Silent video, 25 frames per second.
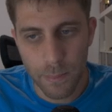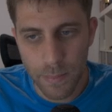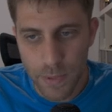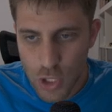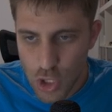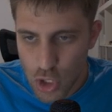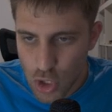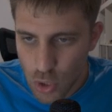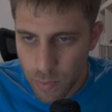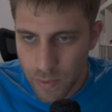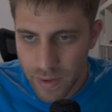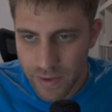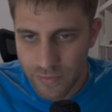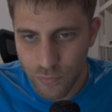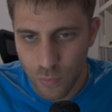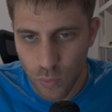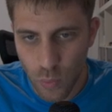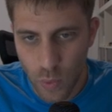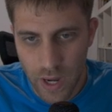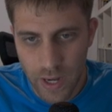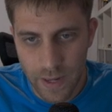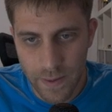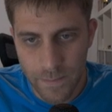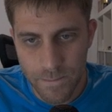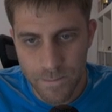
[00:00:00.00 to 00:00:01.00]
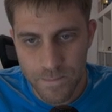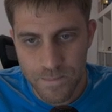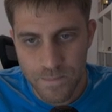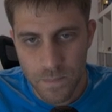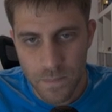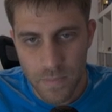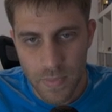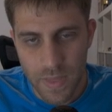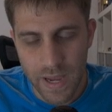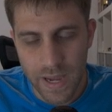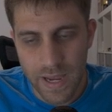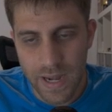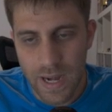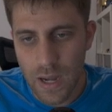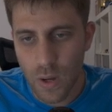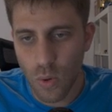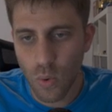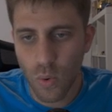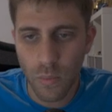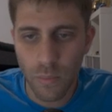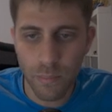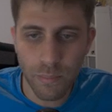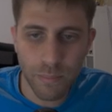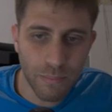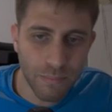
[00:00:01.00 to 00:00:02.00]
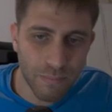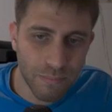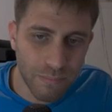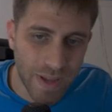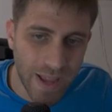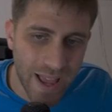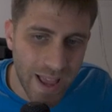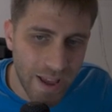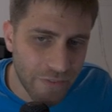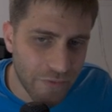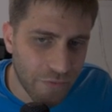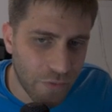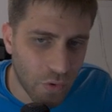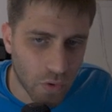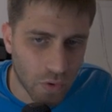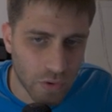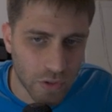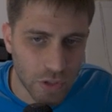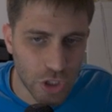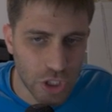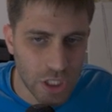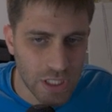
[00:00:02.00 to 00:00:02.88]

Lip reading: Bishop f1, and now f4,